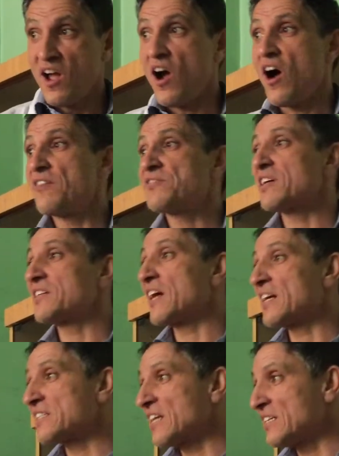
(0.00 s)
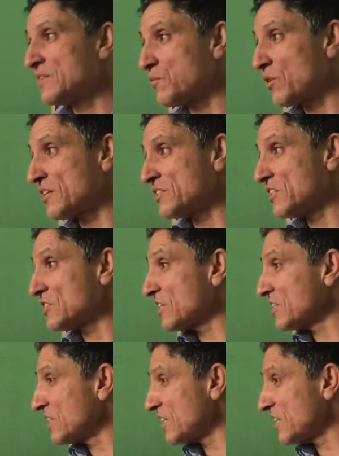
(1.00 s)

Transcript: After the atrial depolarization,